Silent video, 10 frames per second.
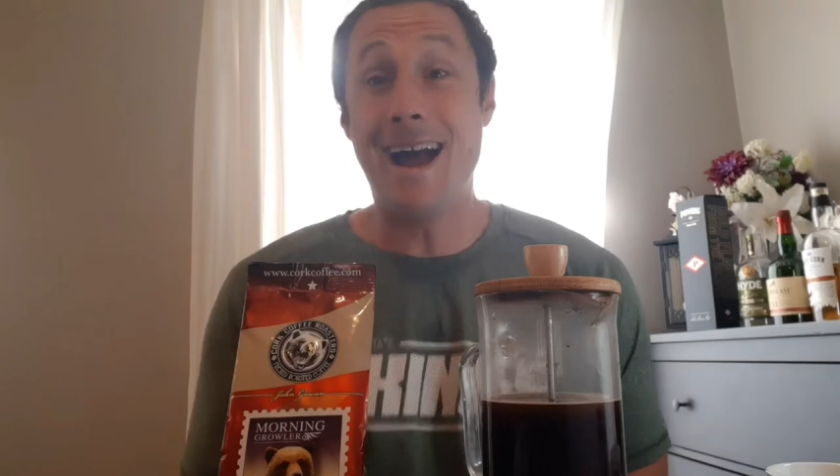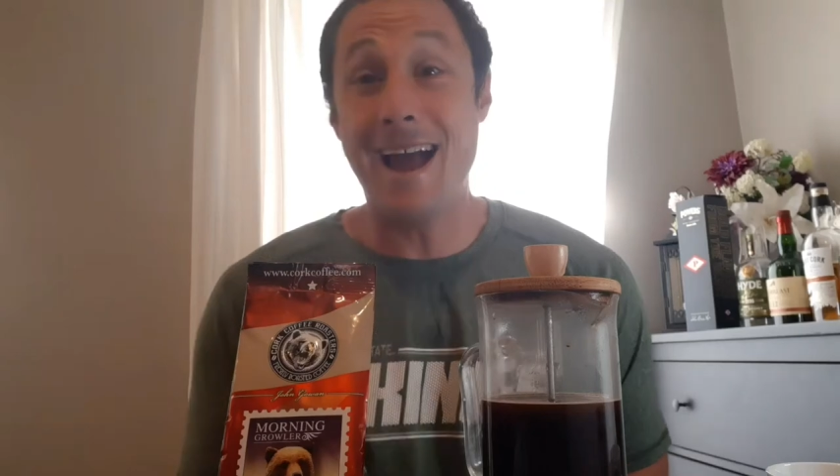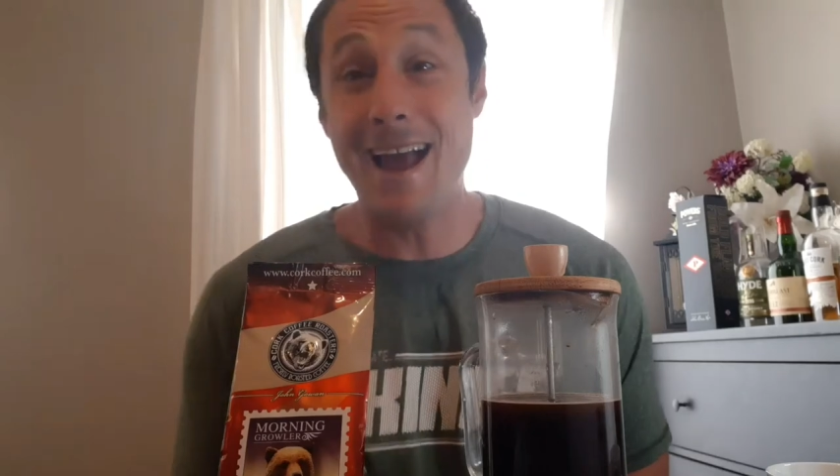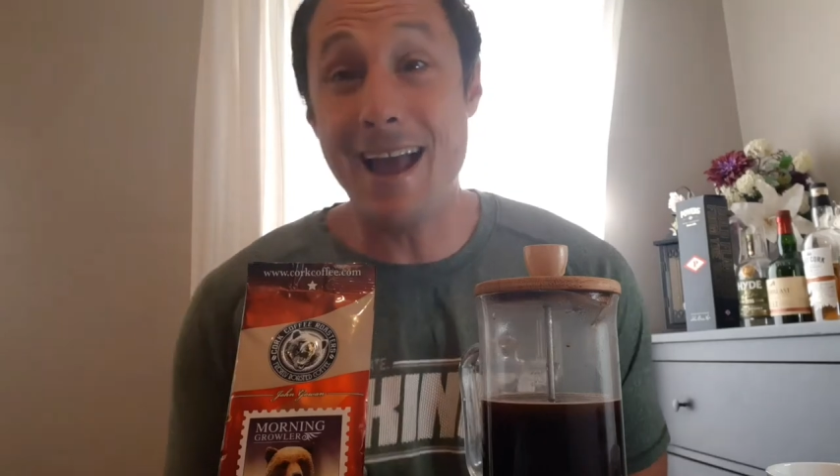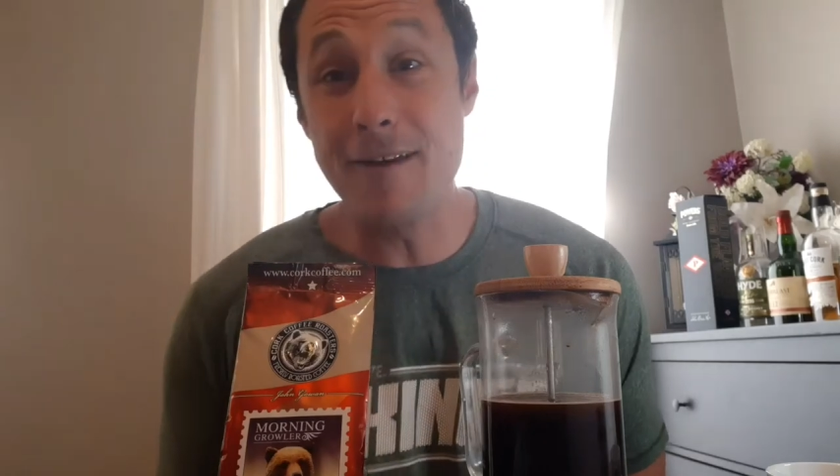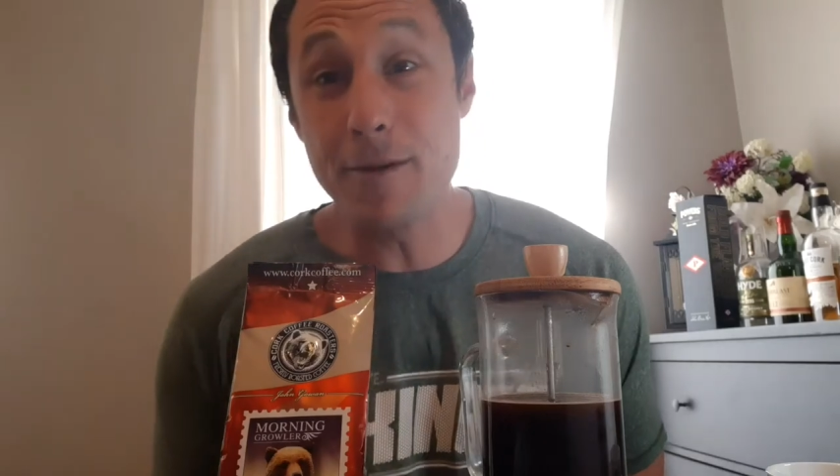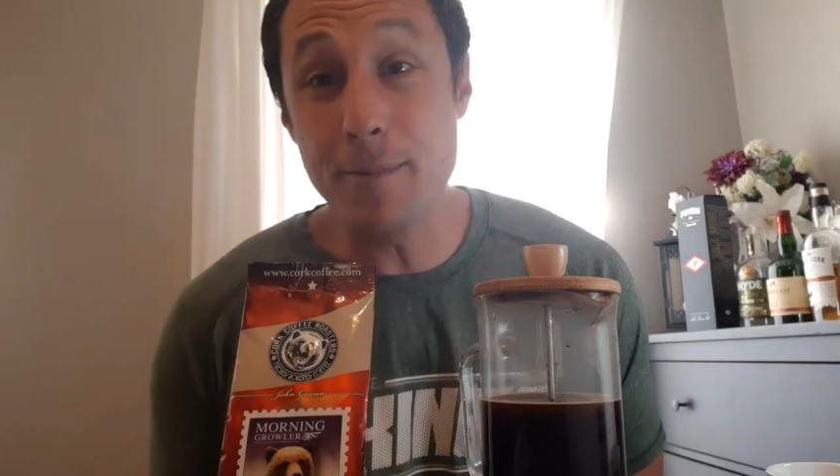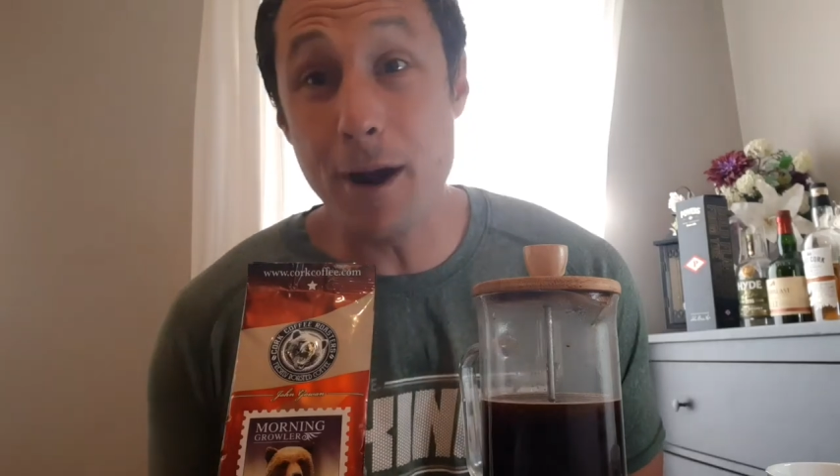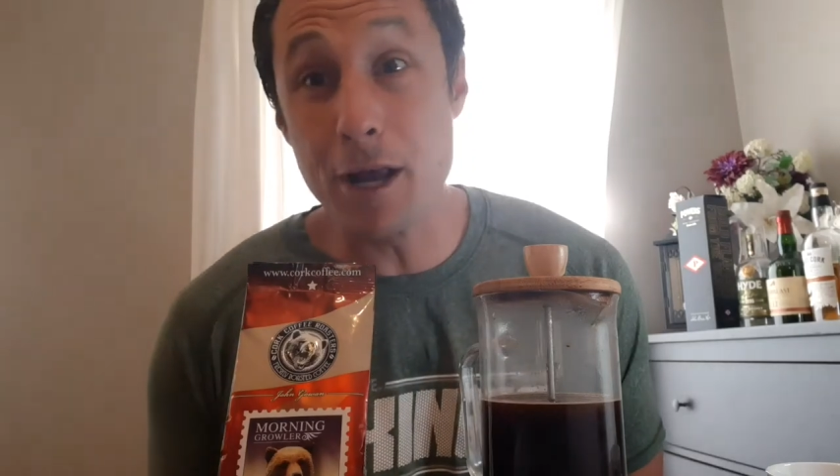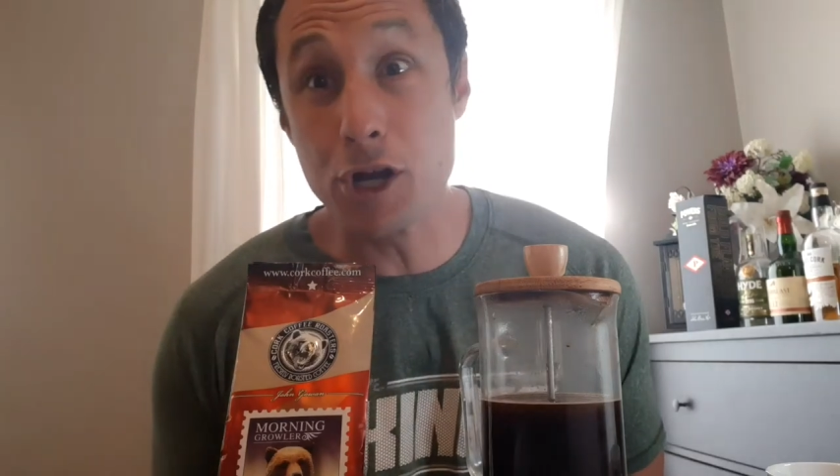Hey
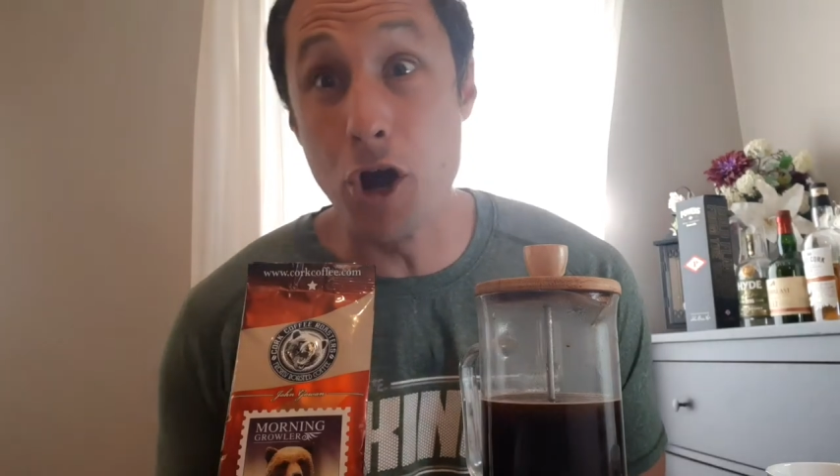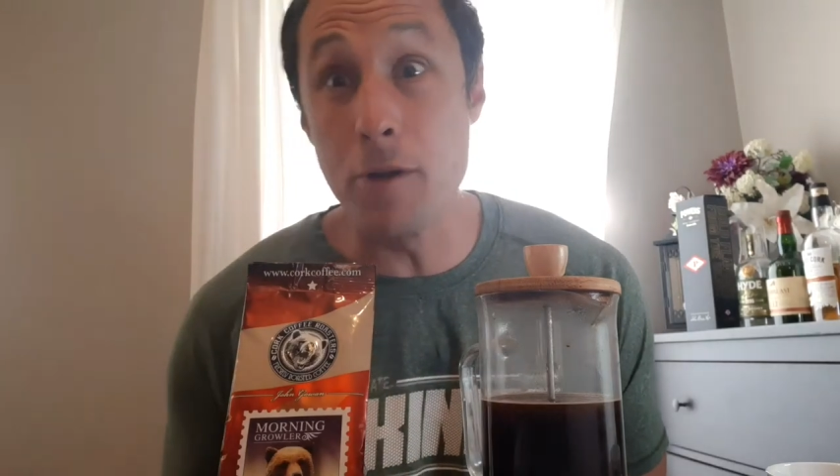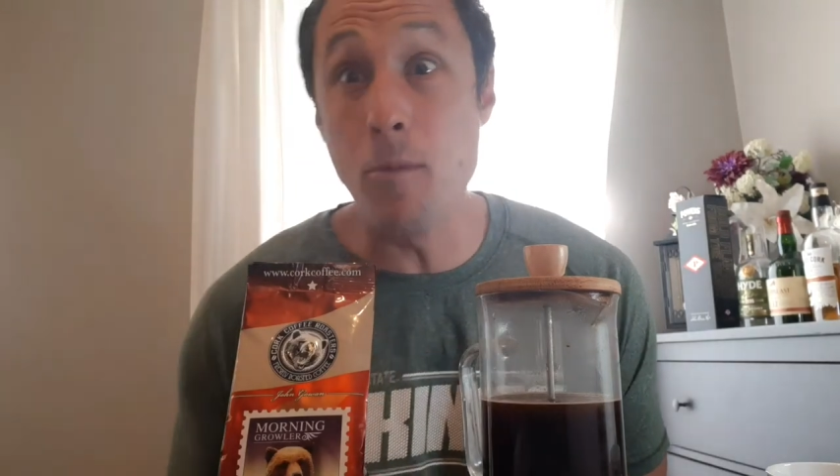everybody, good